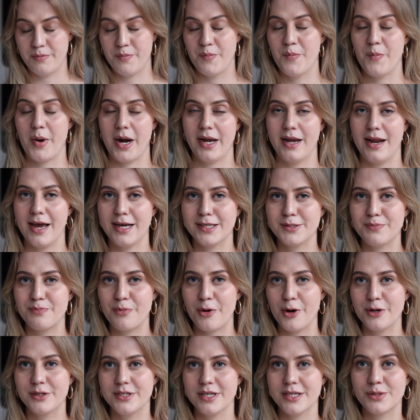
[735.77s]
my next
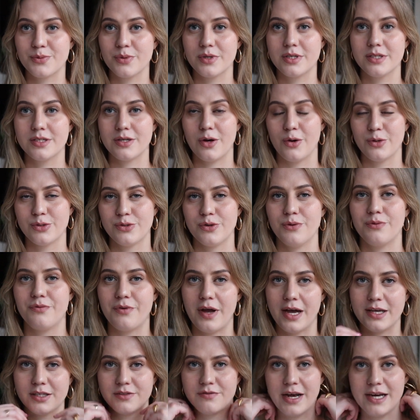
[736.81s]
purchase, which is also
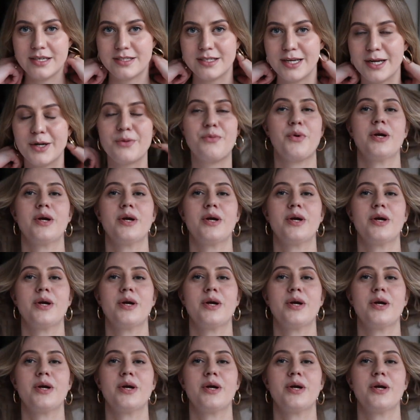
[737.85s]
fast fashion,